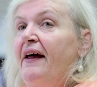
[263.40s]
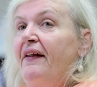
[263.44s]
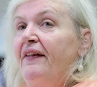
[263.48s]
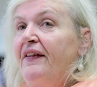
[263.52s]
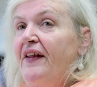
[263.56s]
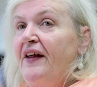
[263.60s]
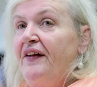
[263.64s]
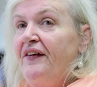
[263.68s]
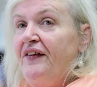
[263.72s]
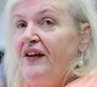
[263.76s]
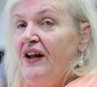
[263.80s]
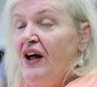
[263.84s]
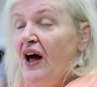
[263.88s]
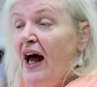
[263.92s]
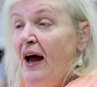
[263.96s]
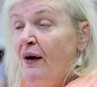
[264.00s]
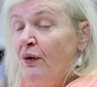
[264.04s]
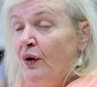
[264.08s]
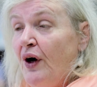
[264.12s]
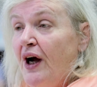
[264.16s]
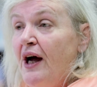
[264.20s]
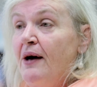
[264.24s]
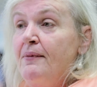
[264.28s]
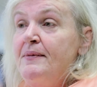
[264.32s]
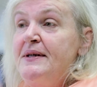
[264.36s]
that the
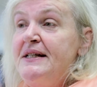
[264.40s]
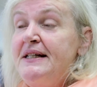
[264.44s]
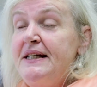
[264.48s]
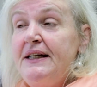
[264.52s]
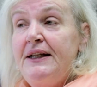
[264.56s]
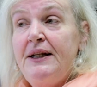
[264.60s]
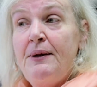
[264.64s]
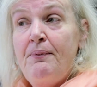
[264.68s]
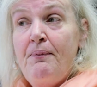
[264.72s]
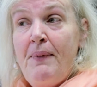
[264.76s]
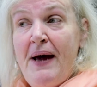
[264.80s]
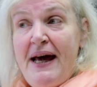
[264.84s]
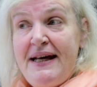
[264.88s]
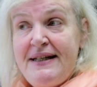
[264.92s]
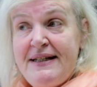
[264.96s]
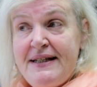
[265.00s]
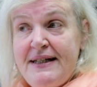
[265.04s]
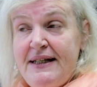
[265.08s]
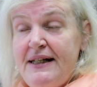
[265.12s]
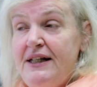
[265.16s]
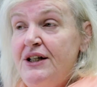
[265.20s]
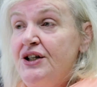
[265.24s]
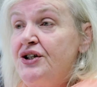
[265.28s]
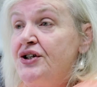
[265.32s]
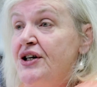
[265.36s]
outcome is in the
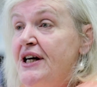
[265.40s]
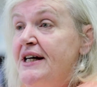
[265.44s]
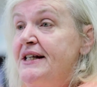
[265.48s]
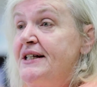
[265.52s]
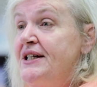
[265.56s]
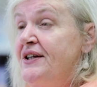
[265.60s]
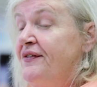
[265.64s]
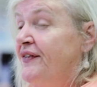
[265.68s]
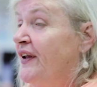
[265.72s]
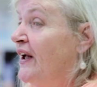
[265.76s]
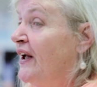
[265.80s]
best interest of the